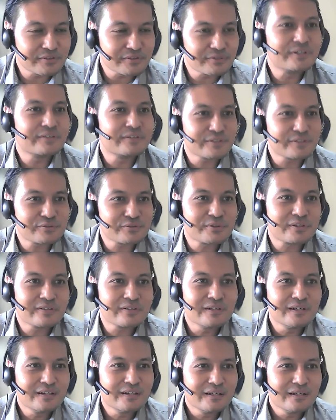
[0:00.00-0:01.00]
Griff as
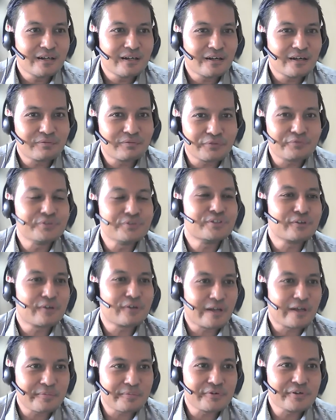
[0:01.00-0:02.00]
well for future
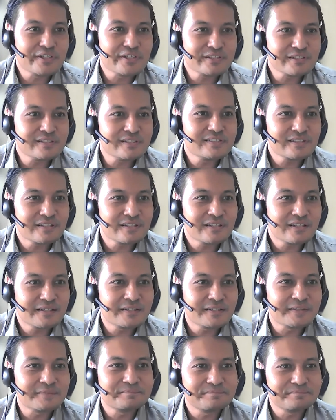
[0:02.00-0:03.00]
collaborations.
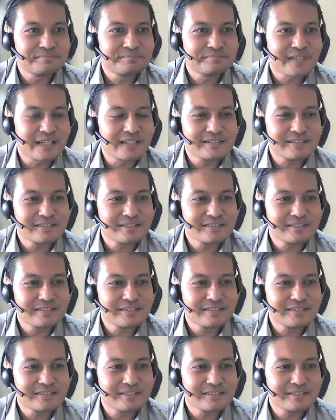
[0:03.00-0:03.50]
Yep, thanks.